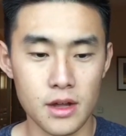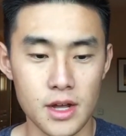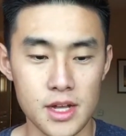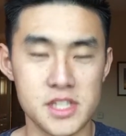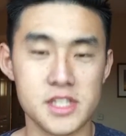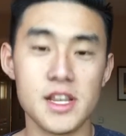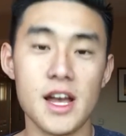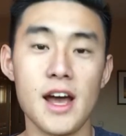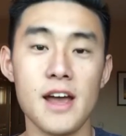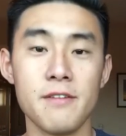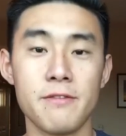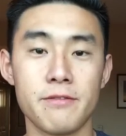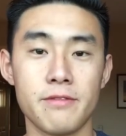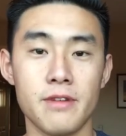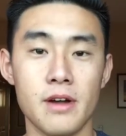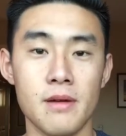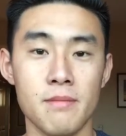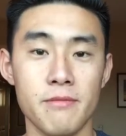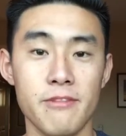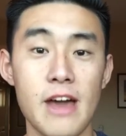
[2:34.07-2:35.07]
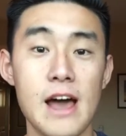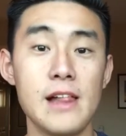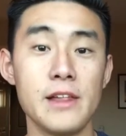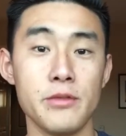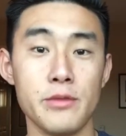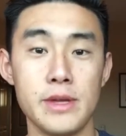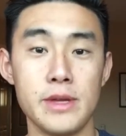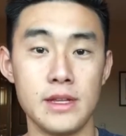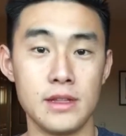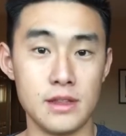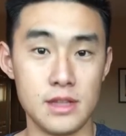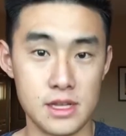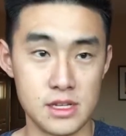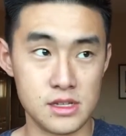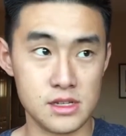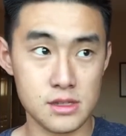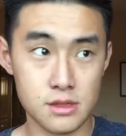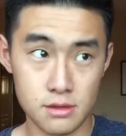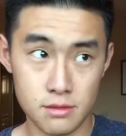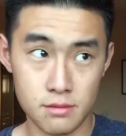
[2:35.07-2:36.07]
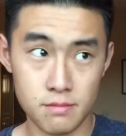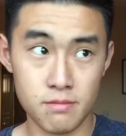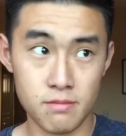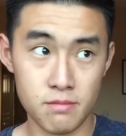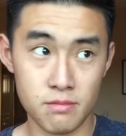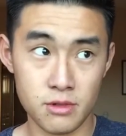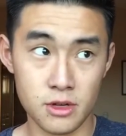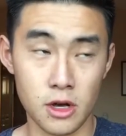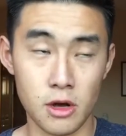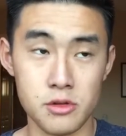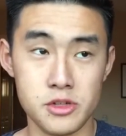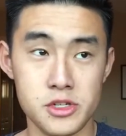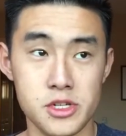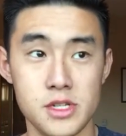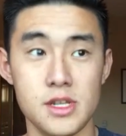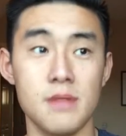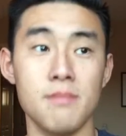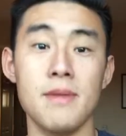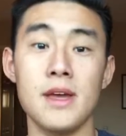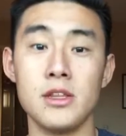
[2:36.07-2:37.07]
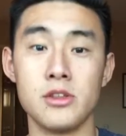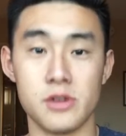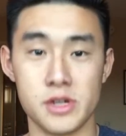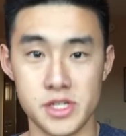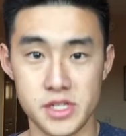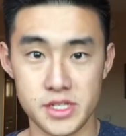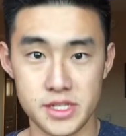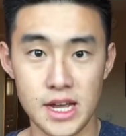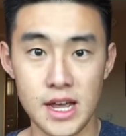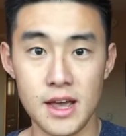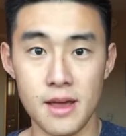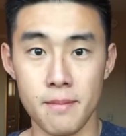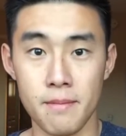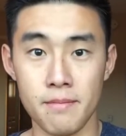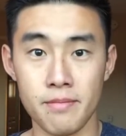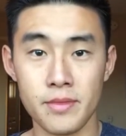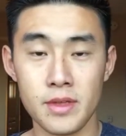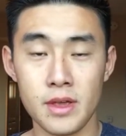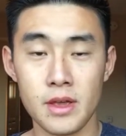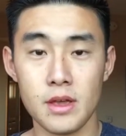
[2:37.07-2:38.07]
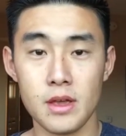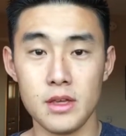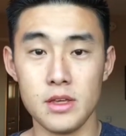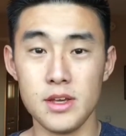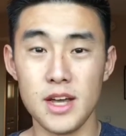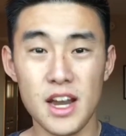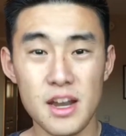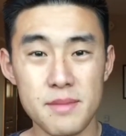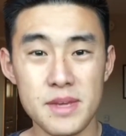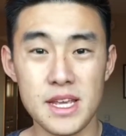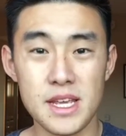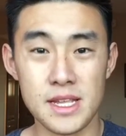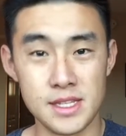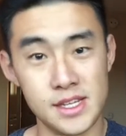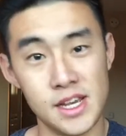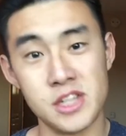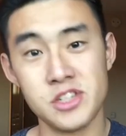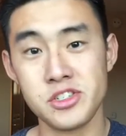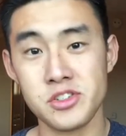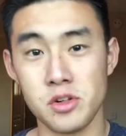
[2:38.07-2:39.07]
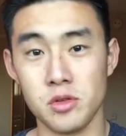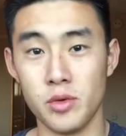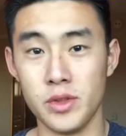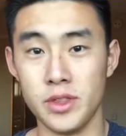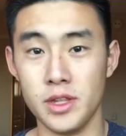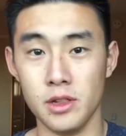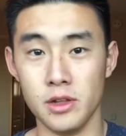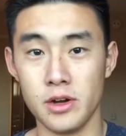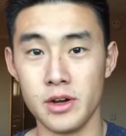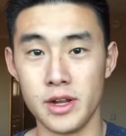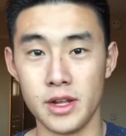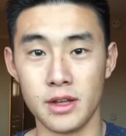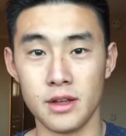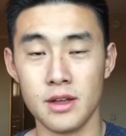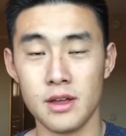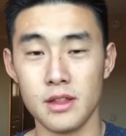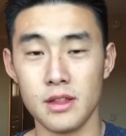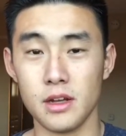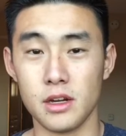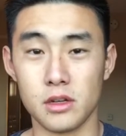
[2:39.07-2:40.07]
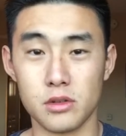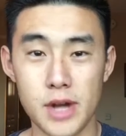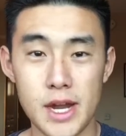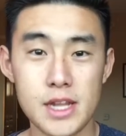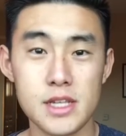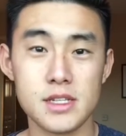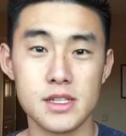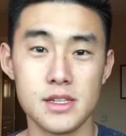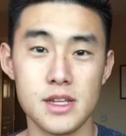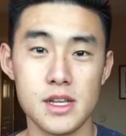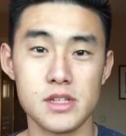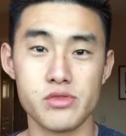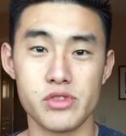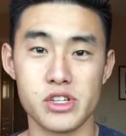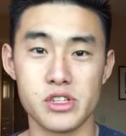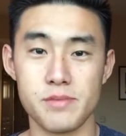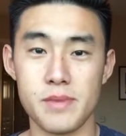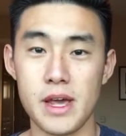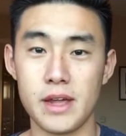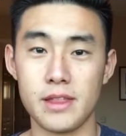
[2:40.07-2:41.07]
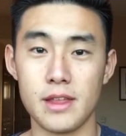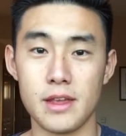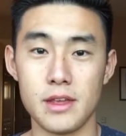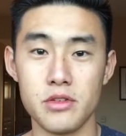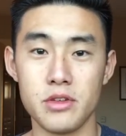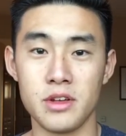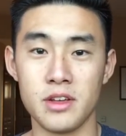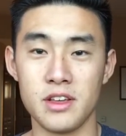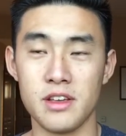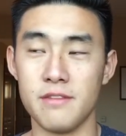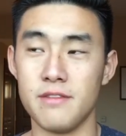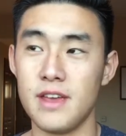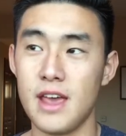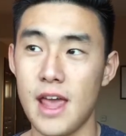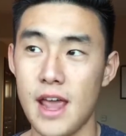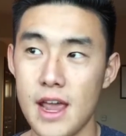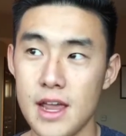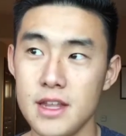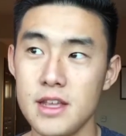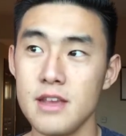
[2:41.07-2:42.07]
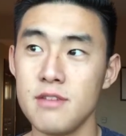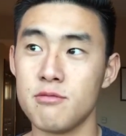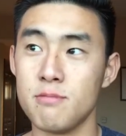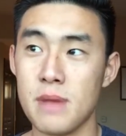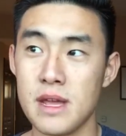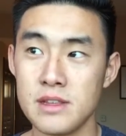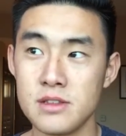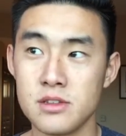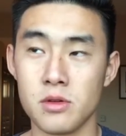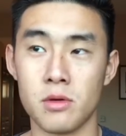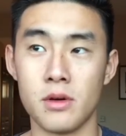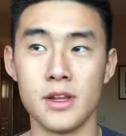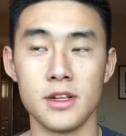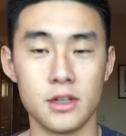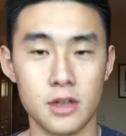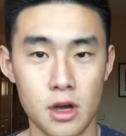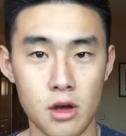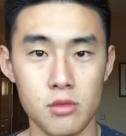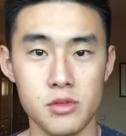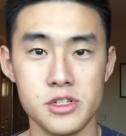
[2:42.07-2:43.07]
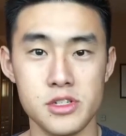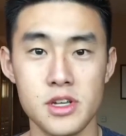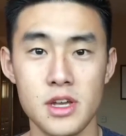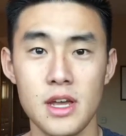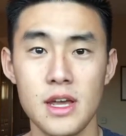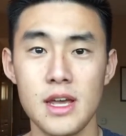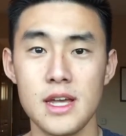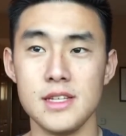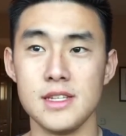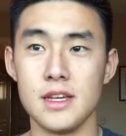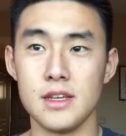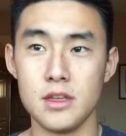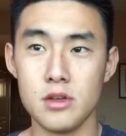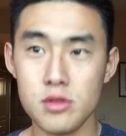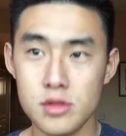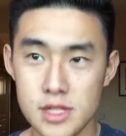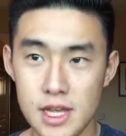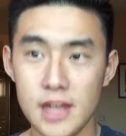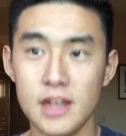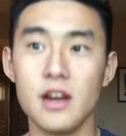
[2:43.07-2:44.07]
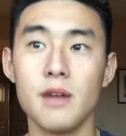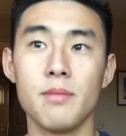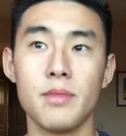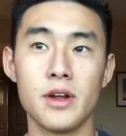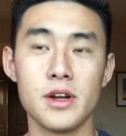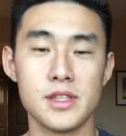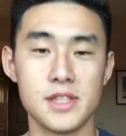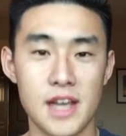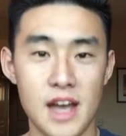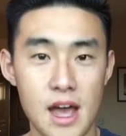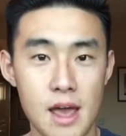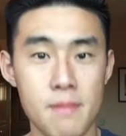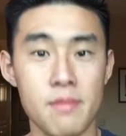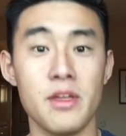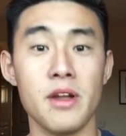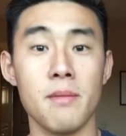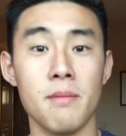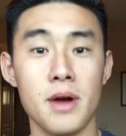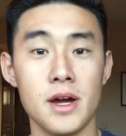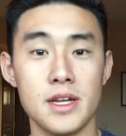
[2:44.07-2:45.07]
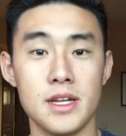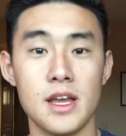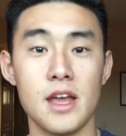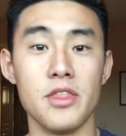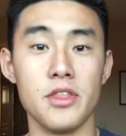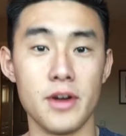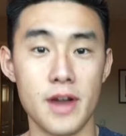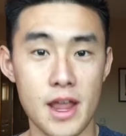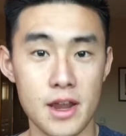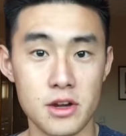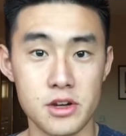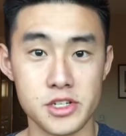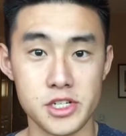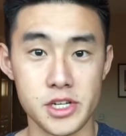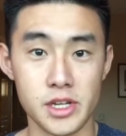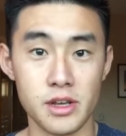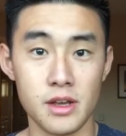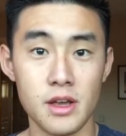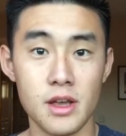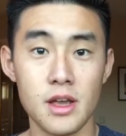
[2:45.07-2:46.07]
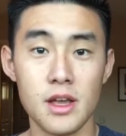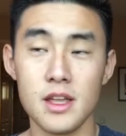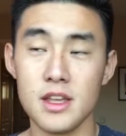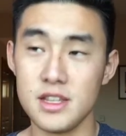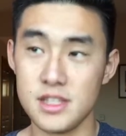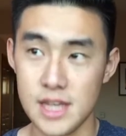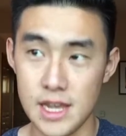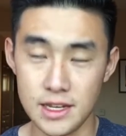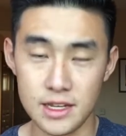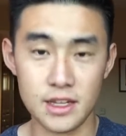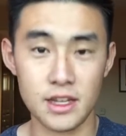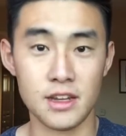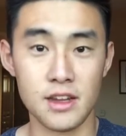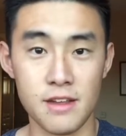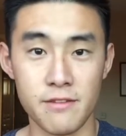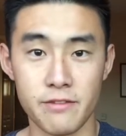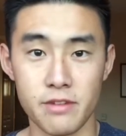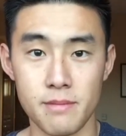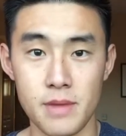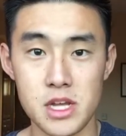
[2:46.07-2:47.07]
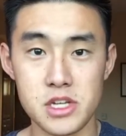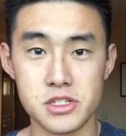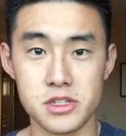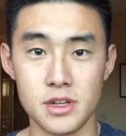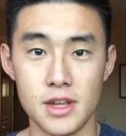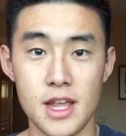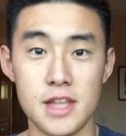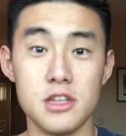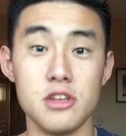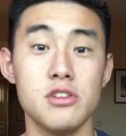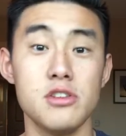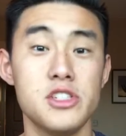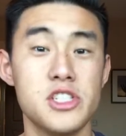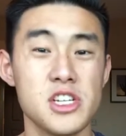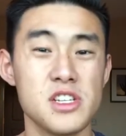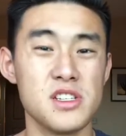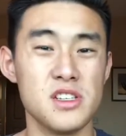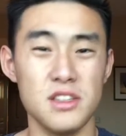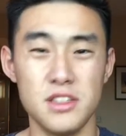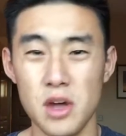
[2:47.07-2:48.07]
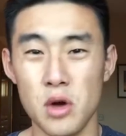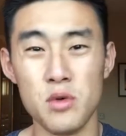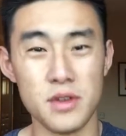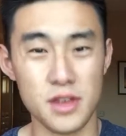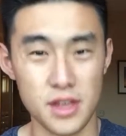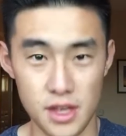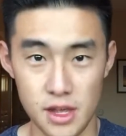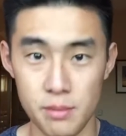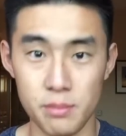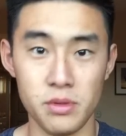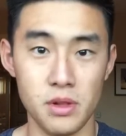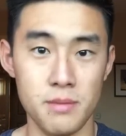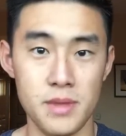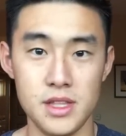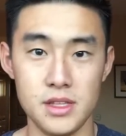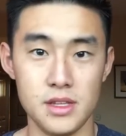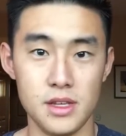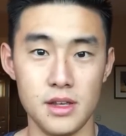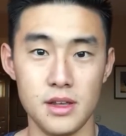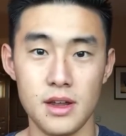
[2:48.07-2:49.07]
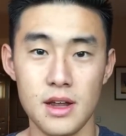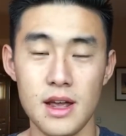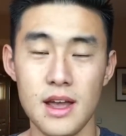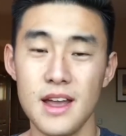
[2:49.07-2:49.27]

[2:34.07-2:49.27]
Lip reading: Aside from valuing these coaches and mentors' time, you got to be intentional with the learning. The greatest disrespect that you can give any mentor and coach is that you take up their time, their money, and their energy taking in information and you just don't implement it.